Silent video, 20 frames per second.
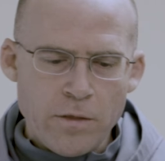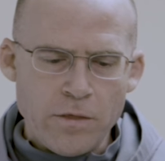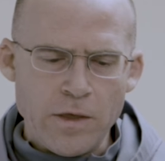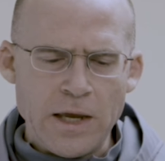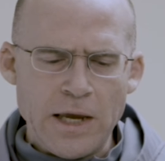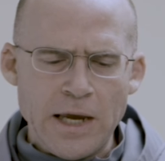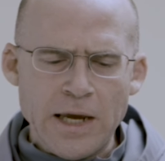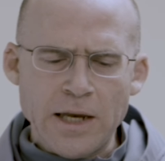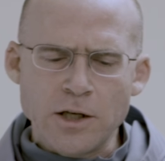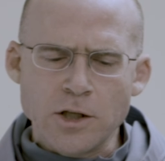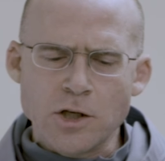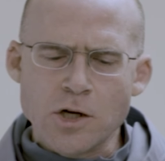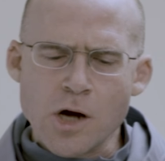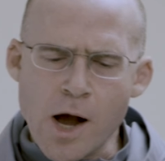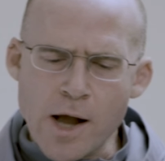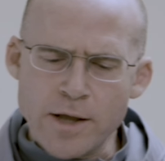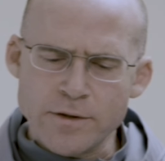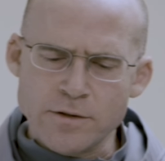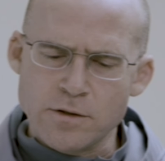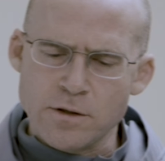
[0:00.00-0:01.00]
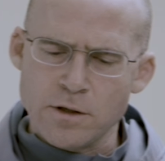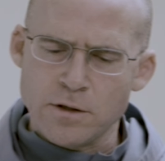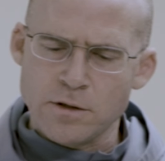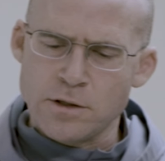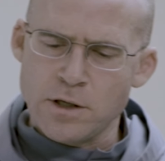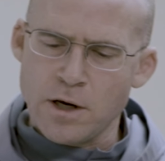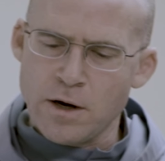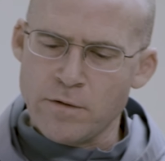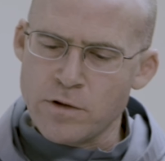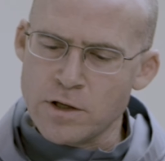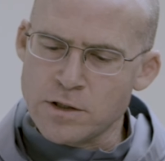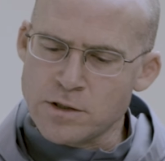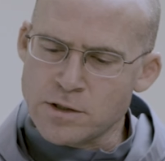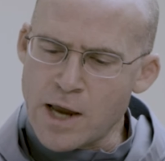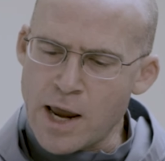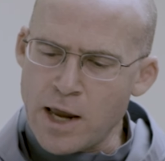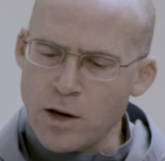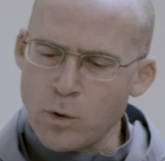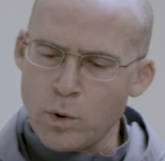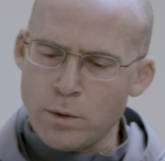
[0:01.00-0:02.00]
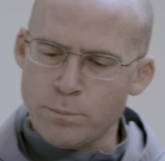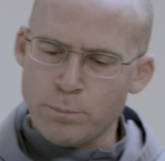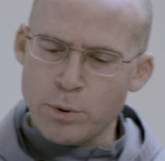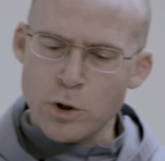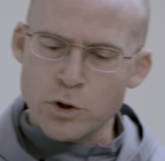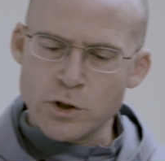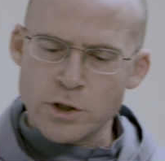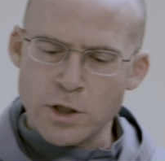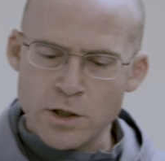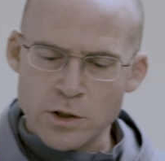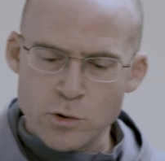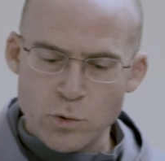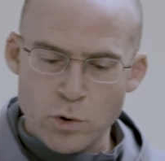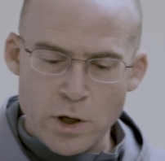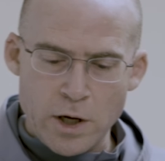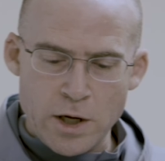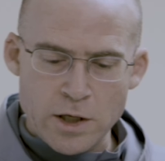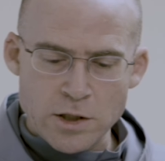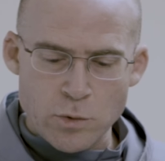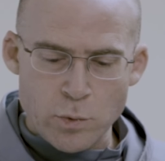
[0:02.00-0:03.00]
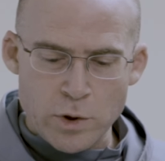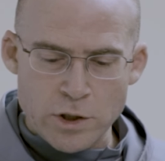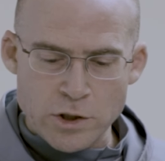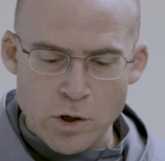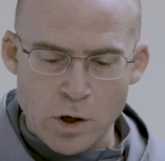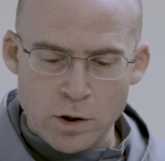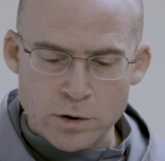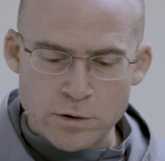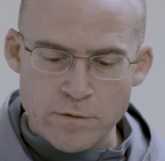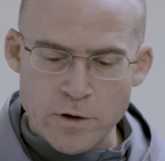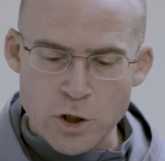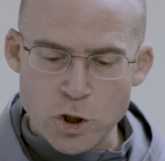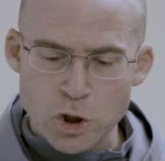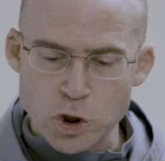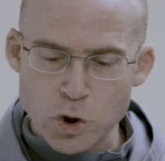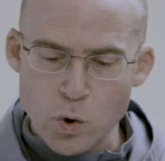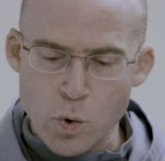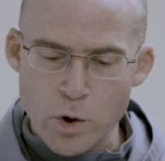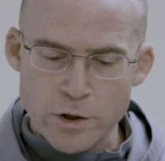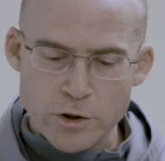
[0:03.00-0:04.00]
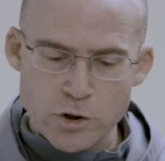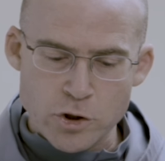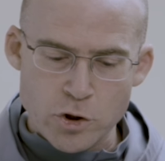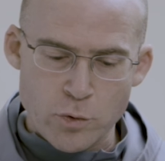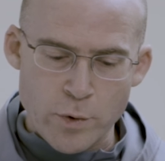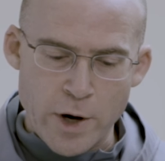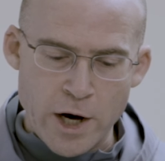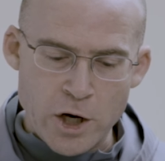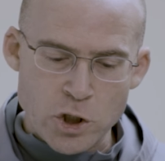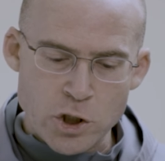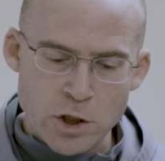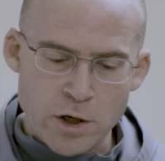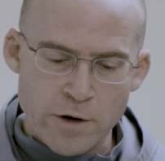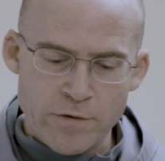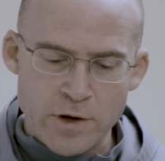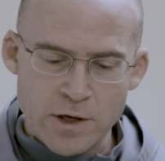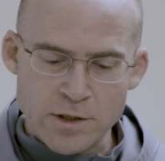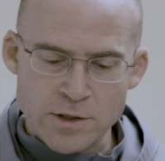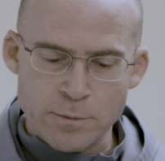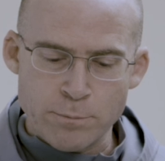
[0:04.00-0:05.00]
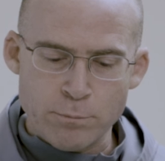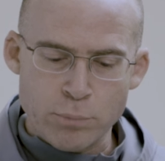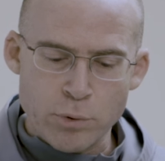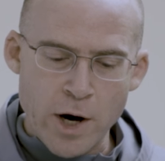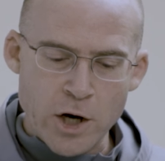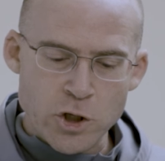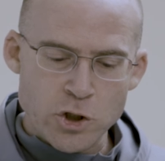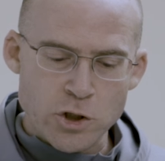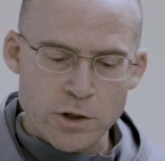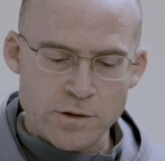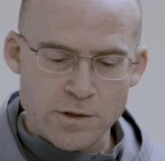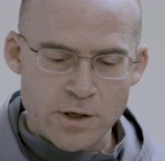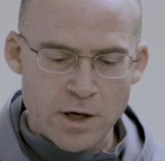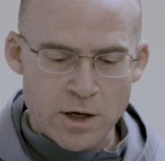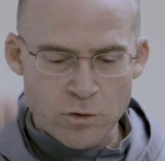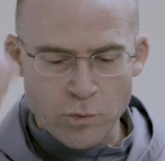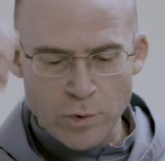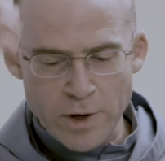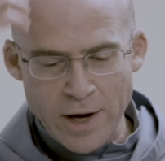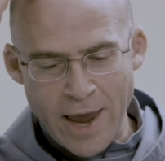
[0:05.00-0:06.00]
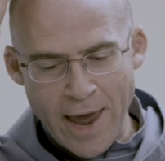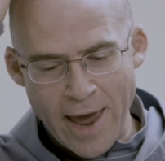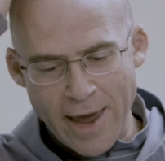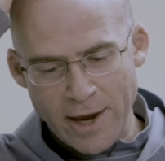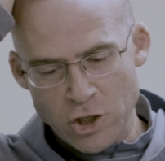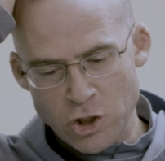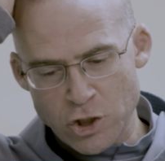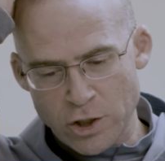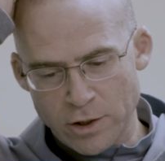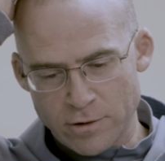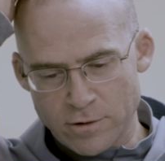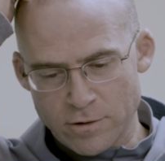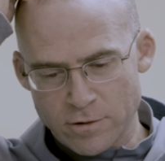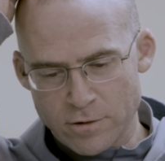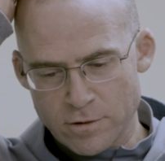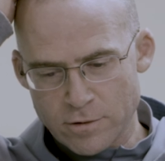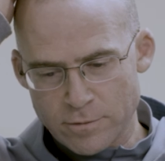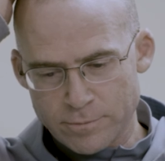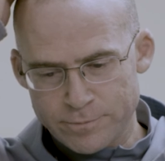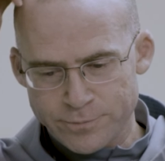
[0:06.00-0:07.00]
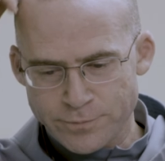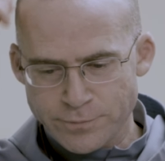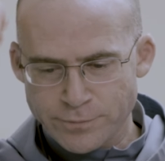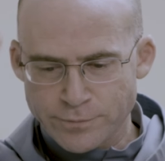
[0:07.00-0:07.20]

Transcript: The inconstancy of the sanguine person is, a result of the short duration of his impressions and reactions.